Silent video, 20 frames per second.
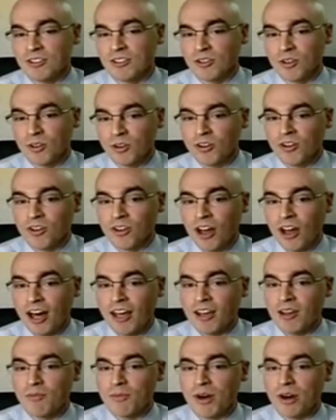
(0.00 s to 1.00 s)
to learn a
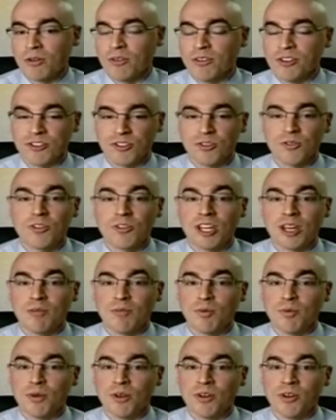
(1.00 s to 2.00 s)
lot about the suit
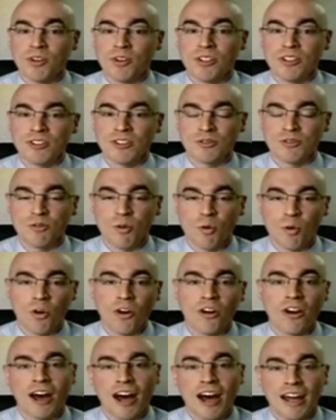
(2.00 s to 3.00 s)
capabilities
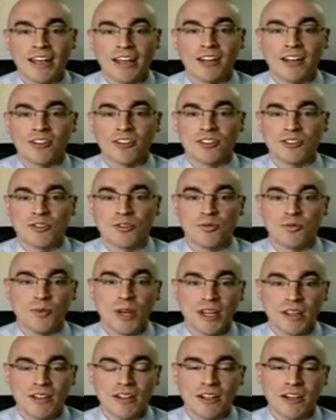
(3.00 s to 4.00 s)
for high-altitude
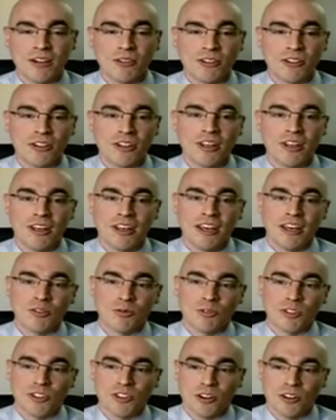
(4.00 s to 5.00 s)
bailout. As
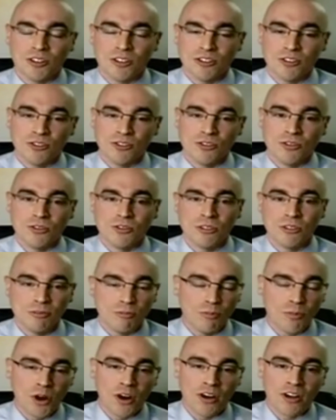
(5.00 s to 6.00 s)
we start to
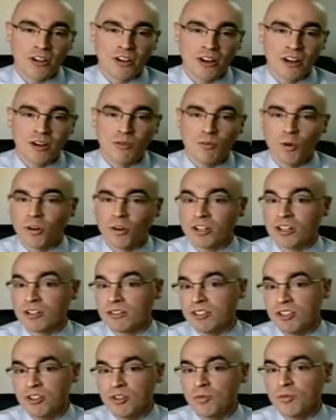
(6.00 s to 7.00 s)
embark on a more
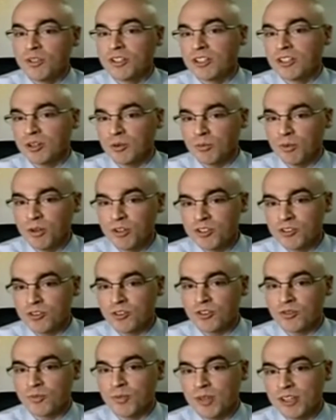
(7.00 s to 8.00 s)
human
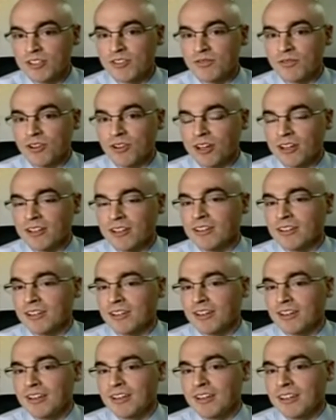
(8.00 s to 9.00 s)
commercial spaceflight
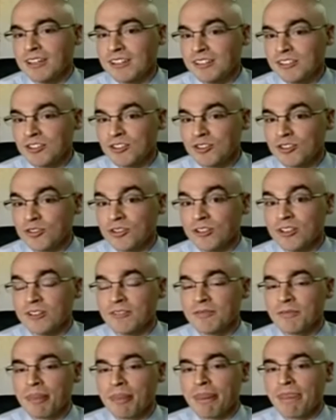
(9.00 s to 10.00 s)

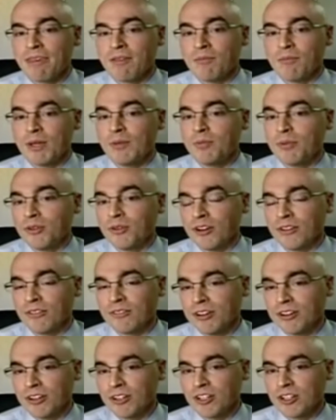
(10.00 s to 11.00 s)
industry, people are
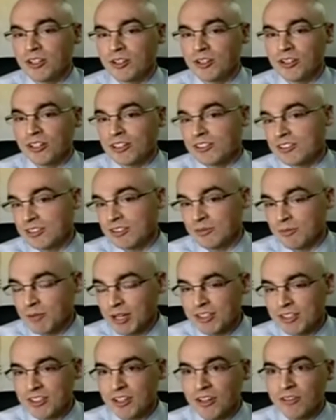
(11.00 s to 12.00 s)
very curious, and
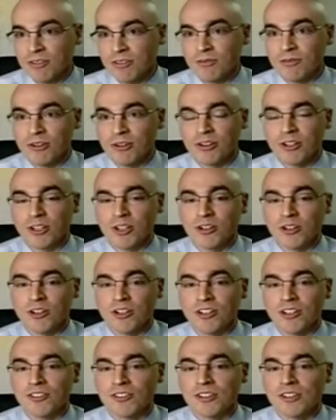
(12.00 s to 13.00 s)
myself, I'm very
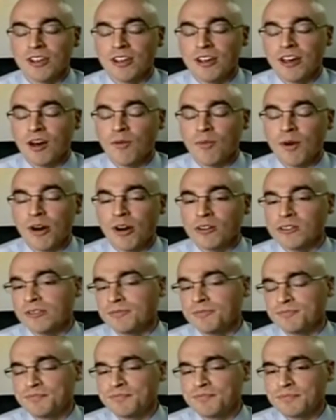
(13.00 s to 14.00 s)
curious
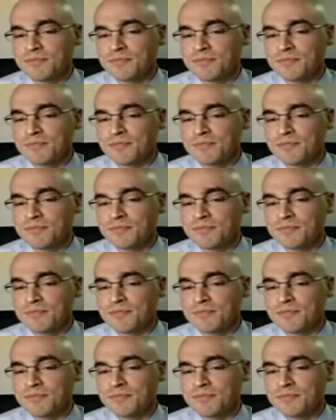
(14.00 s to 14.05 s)
about